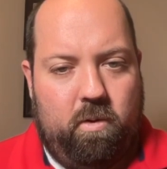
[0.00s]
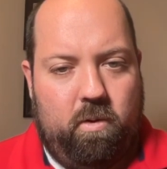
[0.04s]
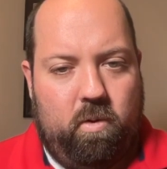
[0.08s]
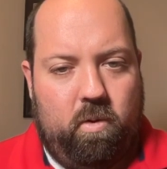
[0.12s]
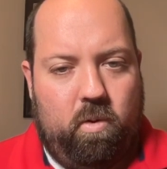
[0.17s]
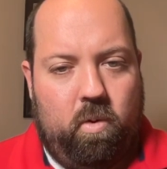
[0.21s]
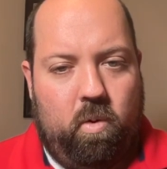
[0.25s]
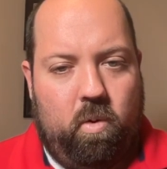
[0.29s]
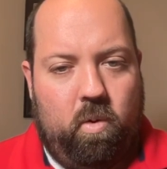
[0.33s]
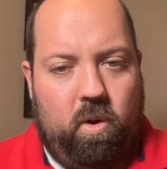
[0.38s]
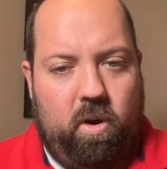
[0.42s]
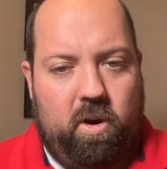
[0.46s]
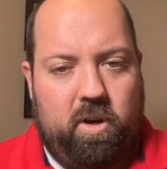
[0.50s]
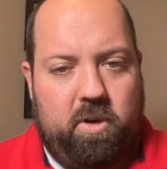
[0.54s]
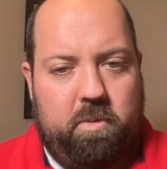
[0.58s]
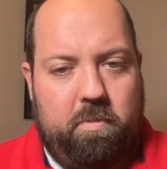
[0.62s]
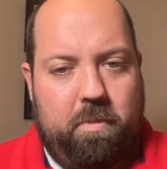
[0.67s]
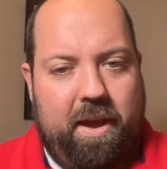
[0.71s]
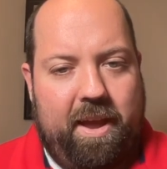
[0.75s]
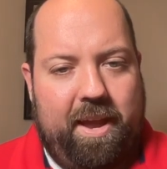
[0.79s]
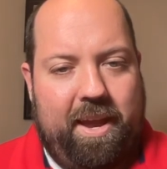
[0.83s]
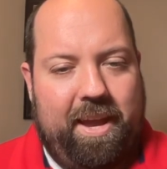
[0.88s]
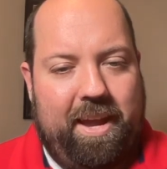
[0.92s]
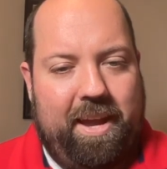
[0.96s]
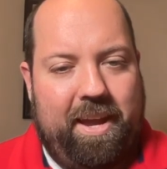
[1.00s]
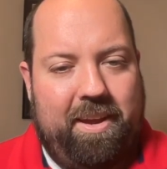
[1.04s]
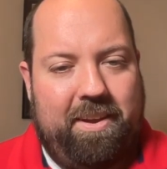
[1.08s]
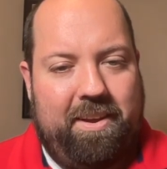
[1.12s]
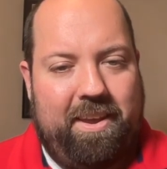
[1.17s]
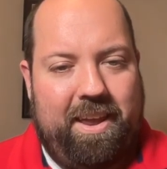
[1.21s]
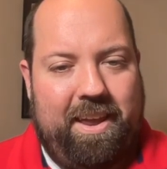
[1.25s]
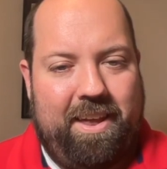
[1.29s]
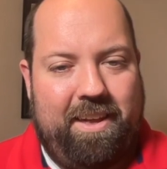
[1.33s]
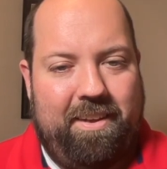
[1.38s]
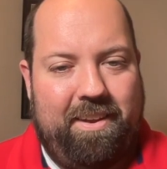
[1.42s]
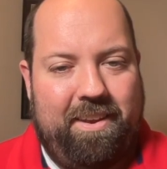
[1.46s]
orange by
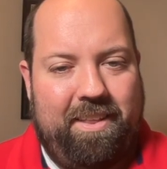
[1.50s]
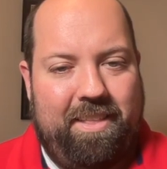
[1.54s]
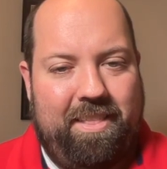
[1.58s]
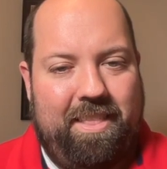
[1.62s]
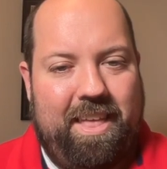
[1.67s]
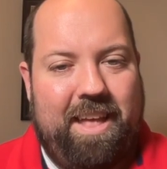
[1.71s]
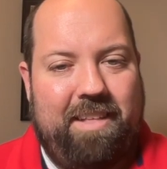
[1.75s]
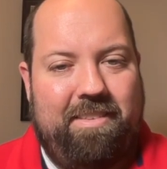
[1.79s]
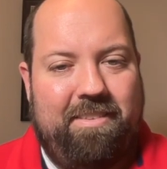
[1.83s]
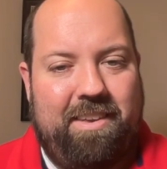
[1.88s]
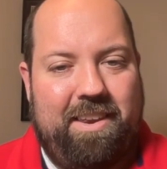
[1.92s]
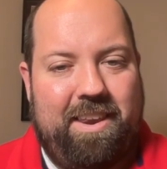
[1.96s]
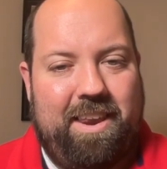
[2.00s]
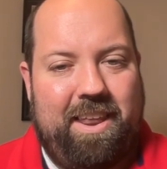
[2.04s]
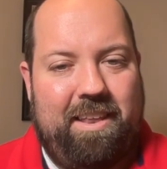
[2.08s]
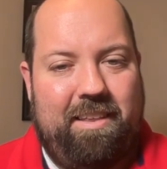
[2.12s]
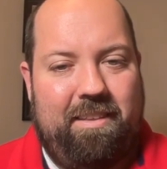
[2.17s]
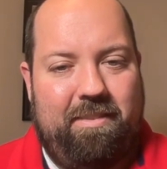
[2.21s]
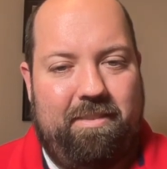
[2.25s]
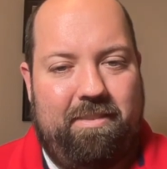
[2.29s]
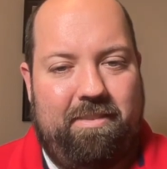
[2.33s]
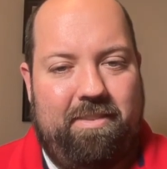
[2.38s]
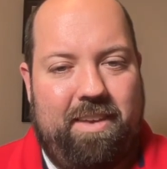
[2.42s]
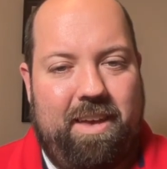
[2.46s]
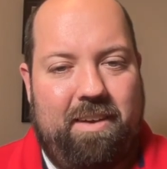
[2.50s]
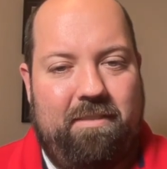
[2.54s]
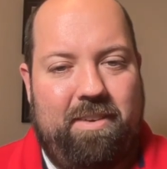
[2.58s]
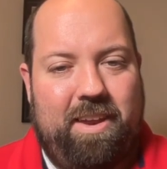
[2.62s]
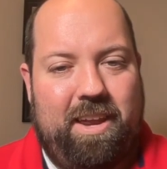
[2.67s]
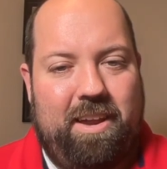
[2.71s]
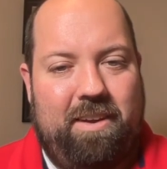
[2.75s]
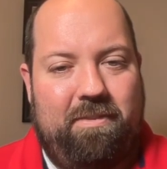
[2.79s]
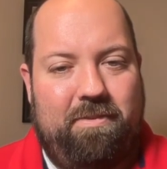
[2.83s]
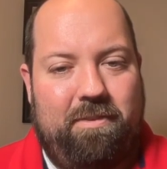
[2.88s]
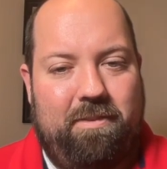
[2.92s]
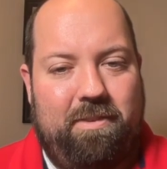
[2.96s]
E-Town, that's a
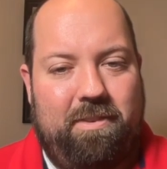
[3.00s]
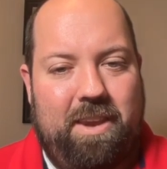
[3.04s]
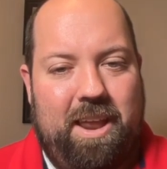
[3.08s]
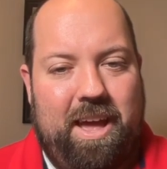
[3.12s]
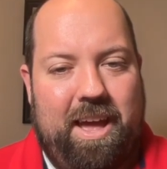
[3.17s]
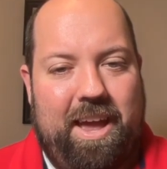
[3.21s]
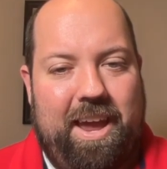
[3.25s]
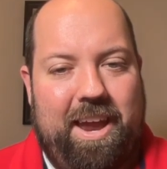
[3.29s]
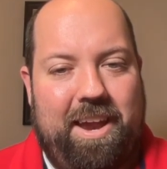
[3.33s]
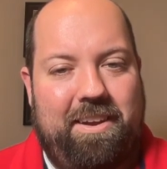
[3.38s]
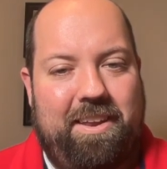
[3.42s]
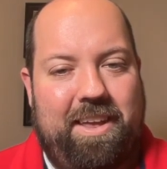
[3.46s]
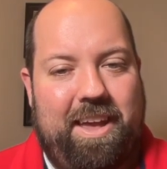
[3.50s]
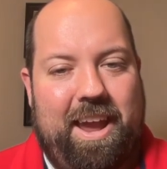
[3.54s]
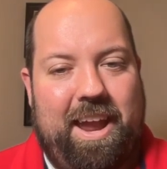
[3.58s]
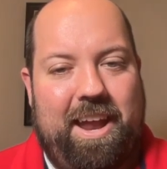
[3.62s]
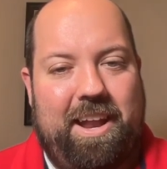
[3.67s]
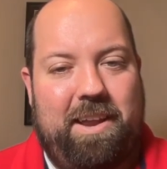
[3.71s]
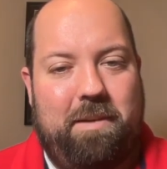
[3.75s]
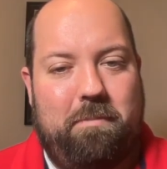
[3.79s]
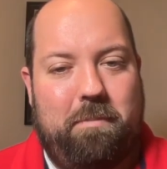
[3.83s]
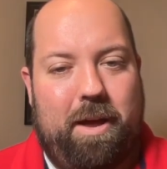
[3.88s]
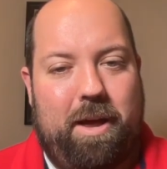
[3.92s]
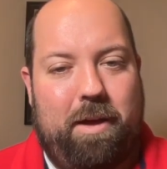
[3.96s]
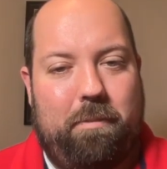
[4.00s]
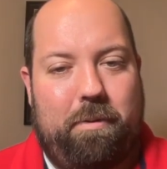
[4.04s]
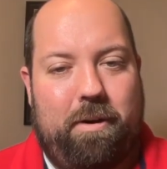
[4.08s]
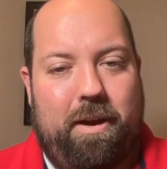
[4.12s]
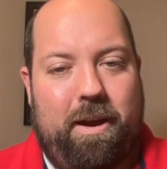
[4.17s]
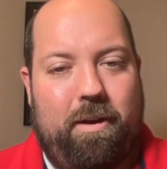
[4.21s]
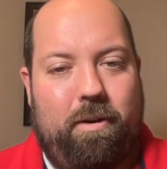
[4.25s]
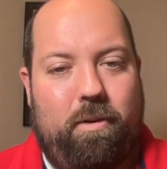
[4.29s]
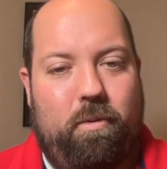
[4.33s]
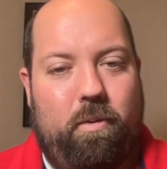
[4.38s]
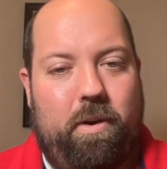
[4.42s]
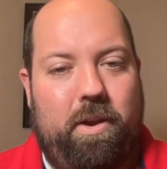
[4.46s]
79 to 80 mile per
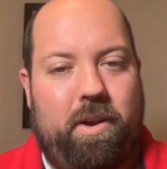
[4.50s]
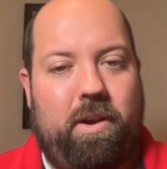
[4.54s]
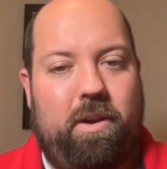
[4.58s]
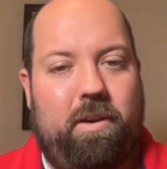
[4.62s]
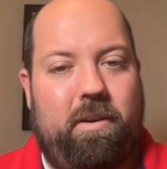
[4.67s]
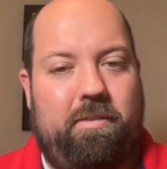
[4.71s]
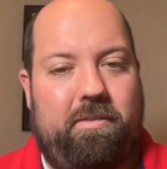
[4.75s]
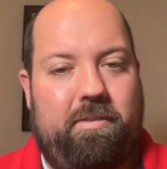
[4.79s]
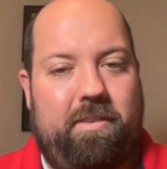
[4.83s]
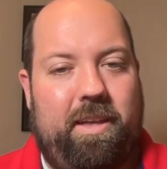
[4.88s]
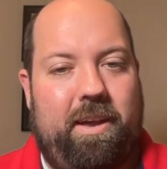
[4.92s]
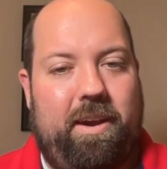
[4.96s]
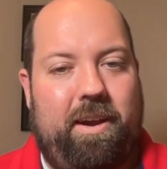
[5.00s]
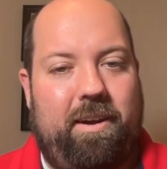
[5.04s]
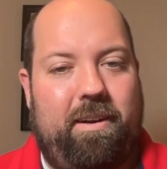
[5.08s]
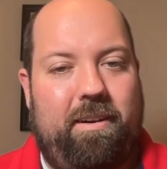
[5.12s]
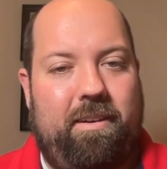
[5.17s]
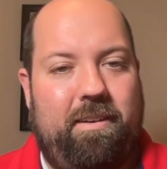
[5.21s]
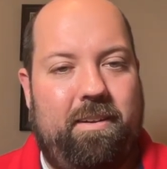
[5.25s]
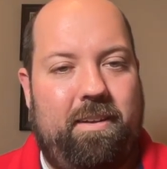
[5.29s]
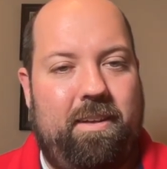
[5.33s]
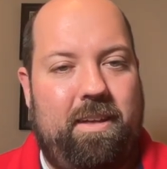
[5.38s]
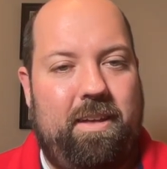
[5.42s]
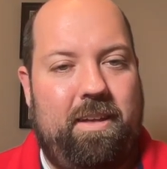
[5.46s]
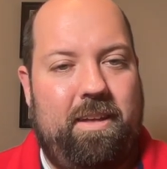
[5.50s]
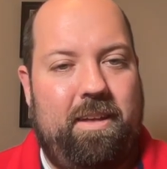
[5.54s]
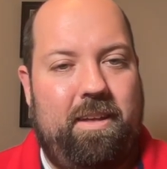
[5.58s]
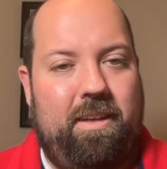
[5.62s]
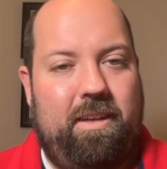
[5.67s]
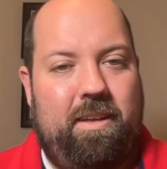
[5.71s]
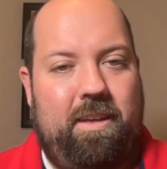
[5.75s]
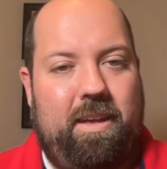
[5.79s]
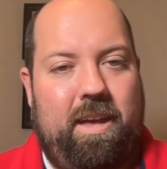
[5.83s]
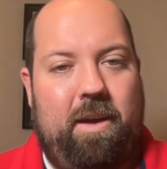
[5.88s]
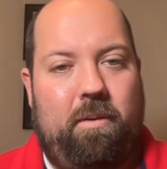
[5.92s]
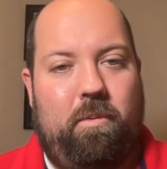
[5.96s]
hour wind gust there
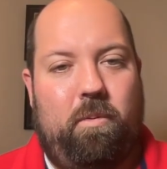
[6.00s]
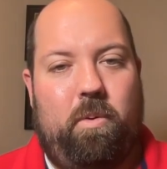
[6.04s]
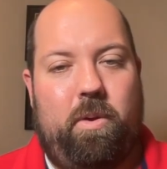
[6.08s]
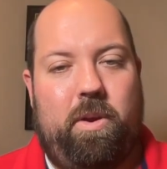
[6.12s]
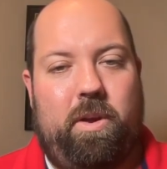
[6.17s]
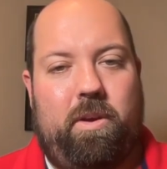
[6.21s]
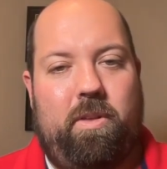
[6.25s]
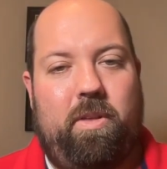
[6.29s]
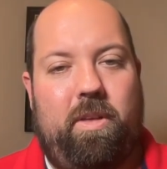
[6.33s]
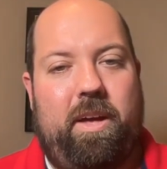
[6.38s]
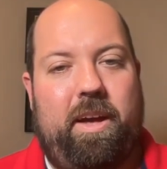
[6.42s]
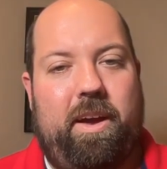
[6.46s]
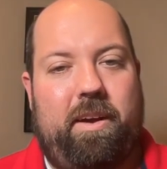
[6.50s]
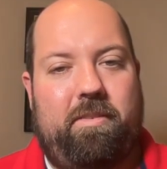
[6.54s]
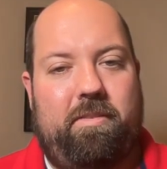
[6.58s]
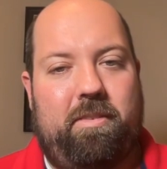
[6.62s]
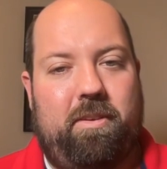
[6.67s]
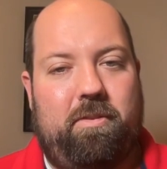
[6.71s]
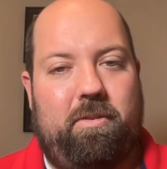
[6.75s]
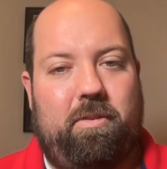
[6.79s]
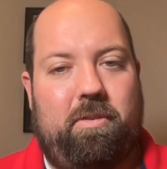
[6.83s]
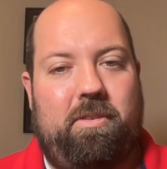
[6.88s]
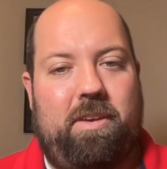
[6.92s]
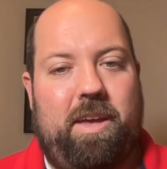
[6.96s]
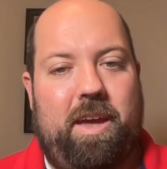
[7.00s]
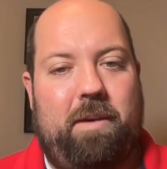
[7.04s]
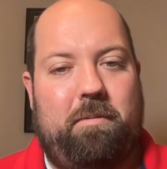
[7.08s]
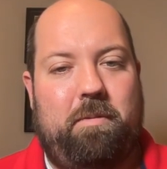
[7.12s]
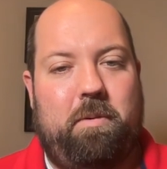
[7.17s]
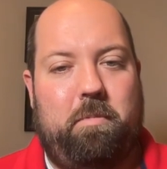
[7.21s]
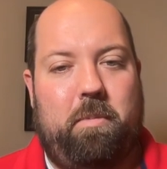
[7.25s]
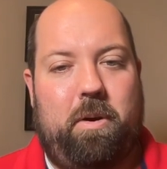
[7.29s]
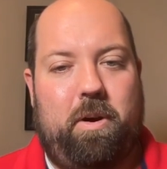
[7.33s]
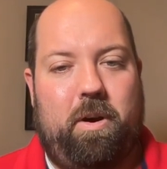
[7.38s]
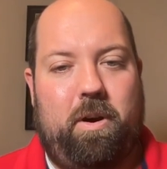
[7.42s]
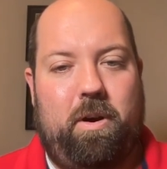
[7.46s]
at 1 o'clock Central Time
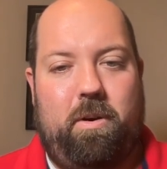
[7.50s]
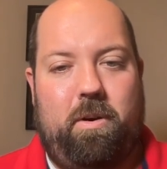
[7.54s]
tomorrow.